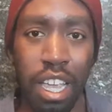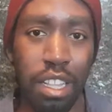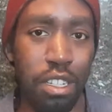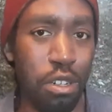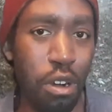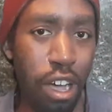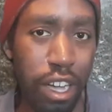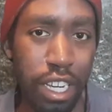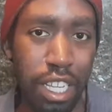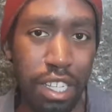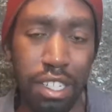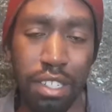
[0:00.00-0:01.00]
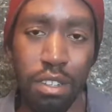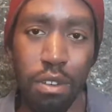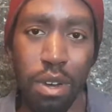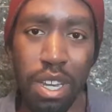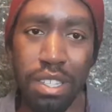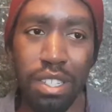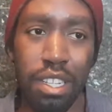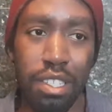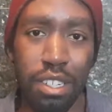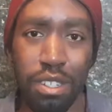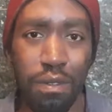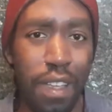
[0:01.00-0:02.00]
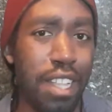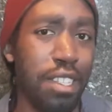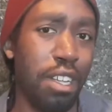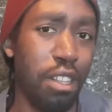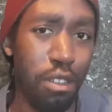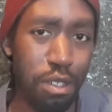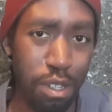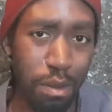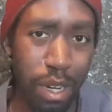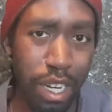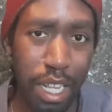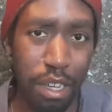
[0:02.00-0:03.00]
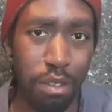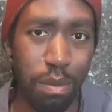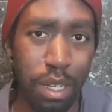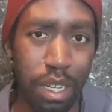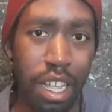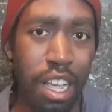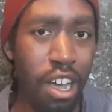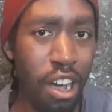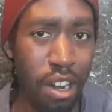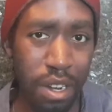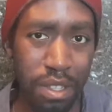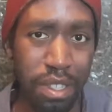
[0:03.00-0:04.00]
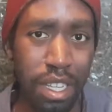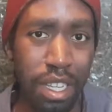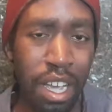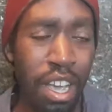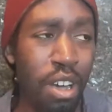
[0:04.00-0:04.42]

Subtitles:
electronics and toys and these extra fancy clothes right now, but honestly,